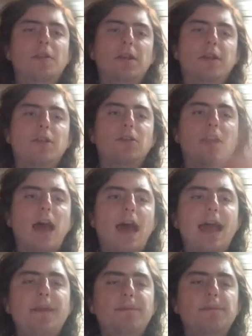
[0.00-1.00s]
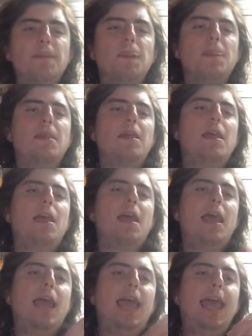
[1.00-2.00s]
This is July.
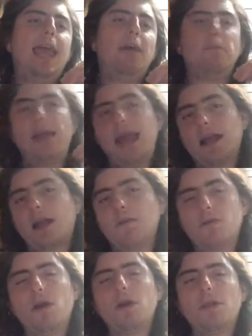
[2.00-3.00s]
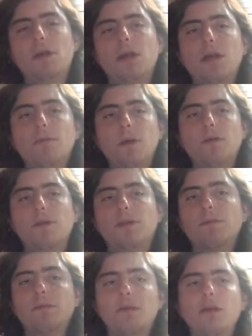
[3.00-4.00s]
And we had a couple other
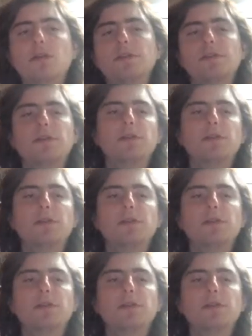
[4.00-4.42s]
superheroes.